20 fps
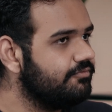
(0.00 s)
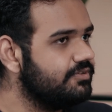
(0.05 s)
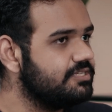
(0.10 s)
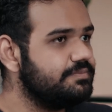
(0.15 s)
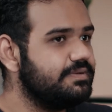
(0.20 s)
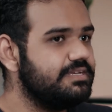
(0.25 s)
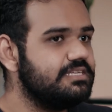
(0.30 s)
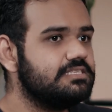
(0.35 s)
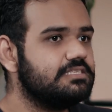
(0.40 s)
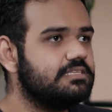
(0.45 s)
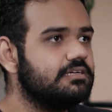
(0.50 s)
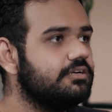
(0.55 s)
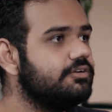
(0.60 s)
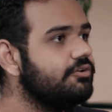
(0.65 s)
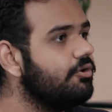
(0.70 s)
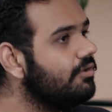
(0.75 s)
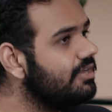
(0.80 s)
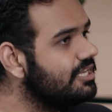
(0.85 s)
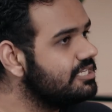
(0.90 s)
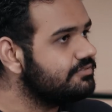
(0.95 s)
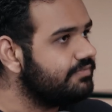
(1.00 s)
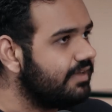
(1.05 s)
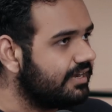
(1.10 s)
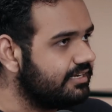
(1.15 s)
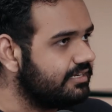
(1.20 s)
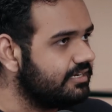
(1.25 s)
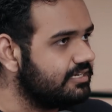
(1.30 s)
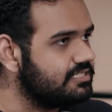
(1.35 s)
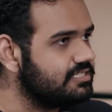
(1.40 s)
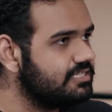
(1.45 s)
which means the knowledge
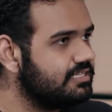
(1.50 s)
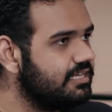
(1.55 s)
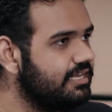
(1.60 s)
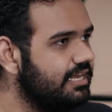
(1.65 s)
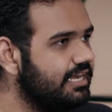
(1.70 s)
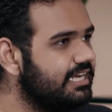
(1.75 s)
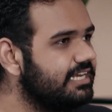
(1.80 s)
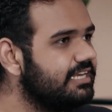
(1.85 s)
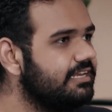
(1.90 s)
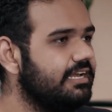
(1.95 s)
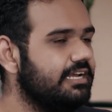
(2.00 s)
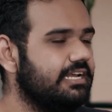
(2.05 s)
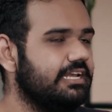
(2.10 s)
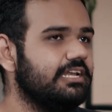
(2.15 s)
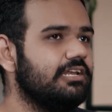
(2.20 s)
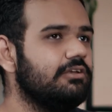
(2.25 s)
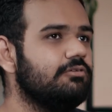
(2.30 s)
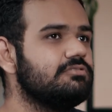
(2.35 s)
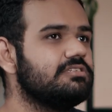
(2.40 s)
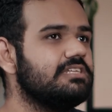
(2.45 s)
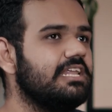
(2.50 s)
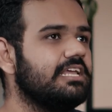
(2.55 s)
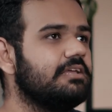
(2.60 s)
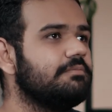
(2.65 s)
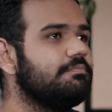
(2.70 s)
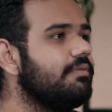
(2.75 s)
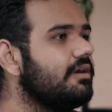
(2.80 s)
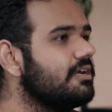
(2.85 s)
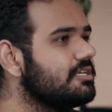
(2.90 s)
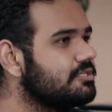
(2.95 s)
factors. It includes
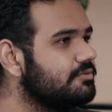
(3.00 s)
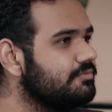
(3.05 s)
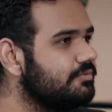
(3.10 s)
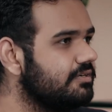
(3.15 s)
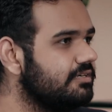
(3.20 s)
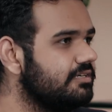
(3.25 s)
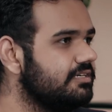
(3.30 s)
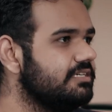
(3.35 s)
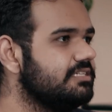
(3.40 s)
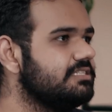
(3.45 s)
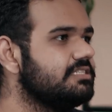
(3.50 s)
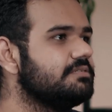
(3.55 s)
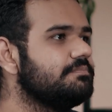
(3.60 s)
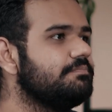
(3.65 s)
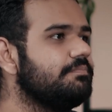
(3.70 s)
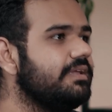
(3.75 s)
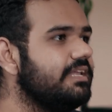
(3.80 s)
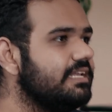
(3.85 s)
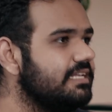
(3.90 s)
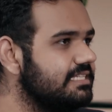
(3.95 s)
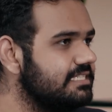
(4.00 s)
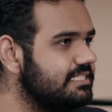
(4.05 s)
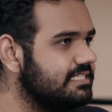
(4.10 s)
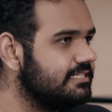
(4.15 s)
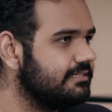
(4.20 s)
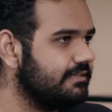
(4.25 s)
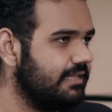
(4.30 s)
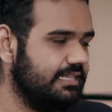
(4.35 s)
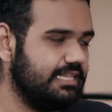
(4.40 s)
like passwords, pins,